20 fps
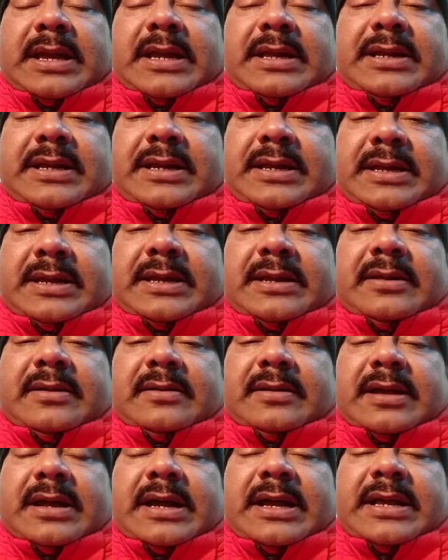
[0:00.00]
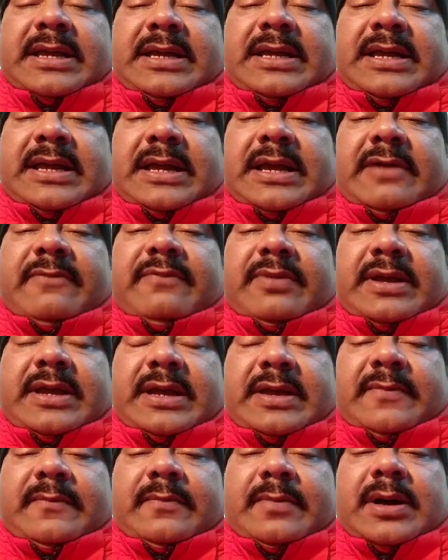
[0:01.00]
And here I gave
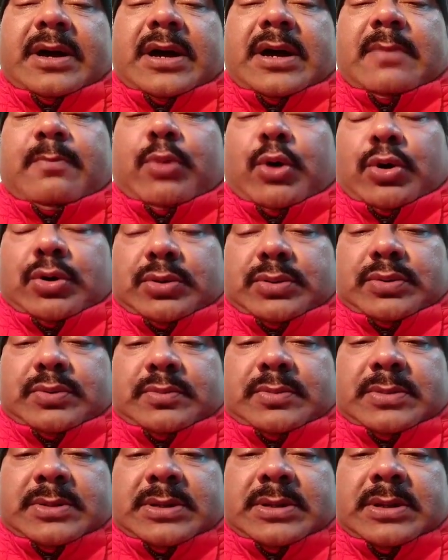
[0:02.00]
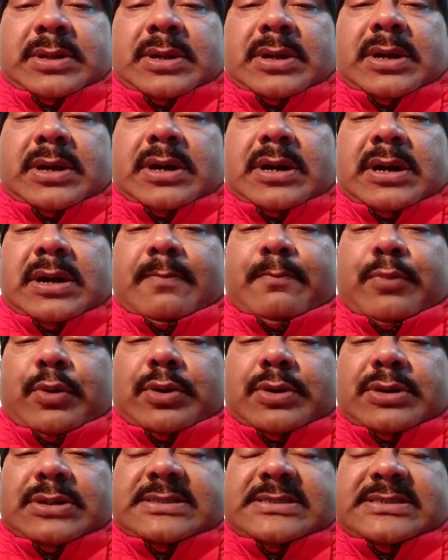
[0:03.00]
him a book. A
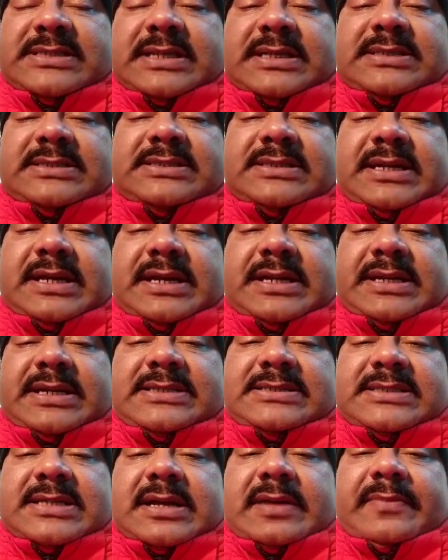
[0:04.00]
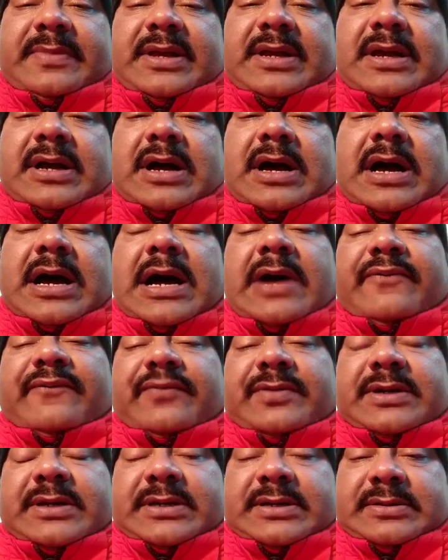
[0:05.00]
book, since it is coming
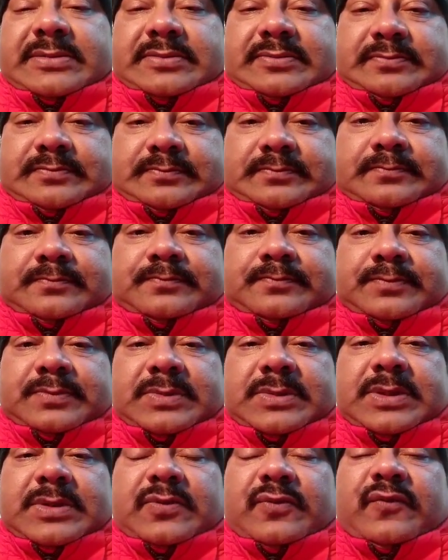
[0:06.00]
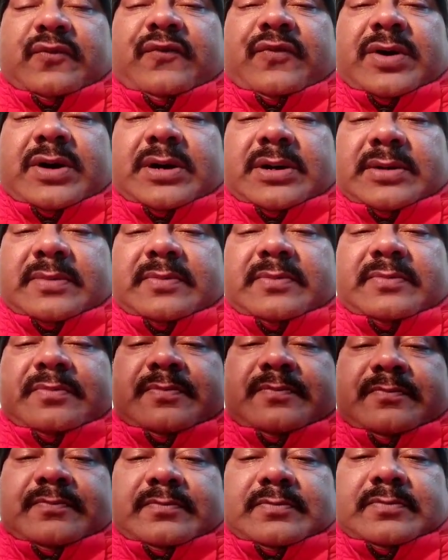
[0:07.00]
after verb,
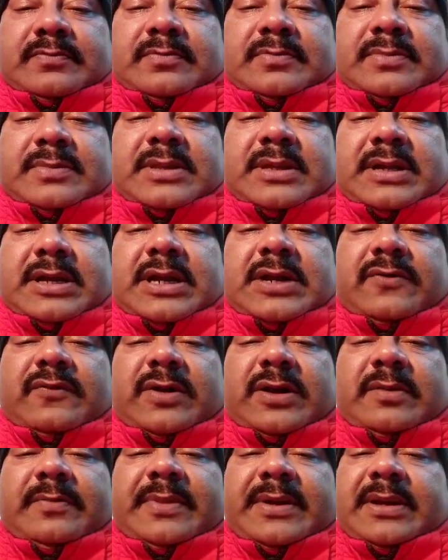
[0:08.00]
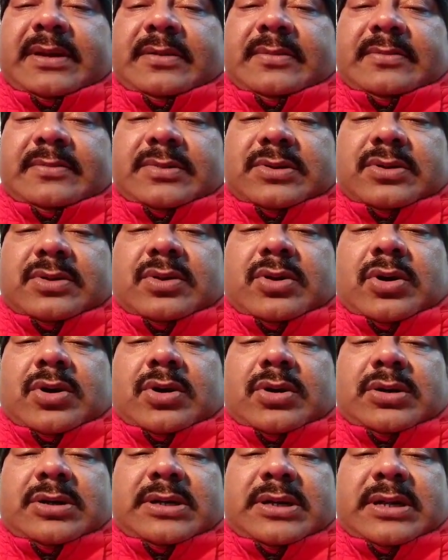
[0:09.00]
it will be
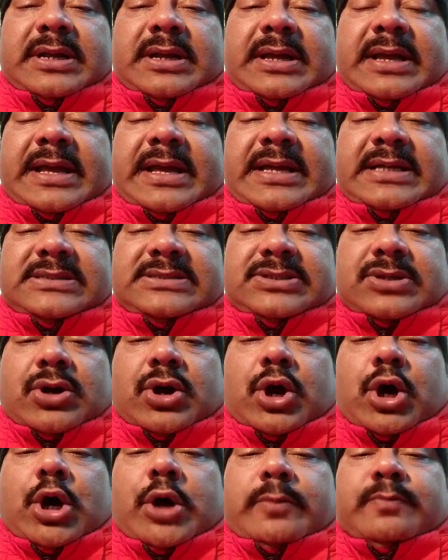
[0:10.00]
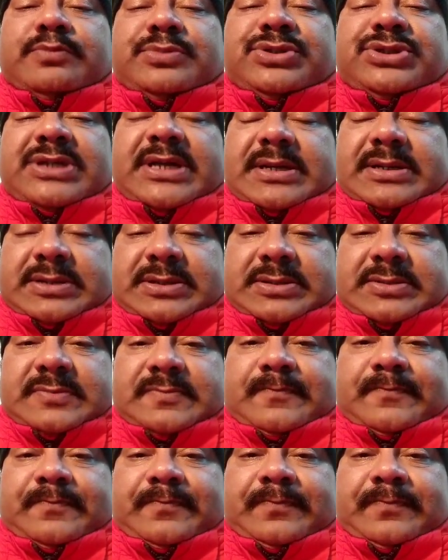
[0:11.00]
called as object.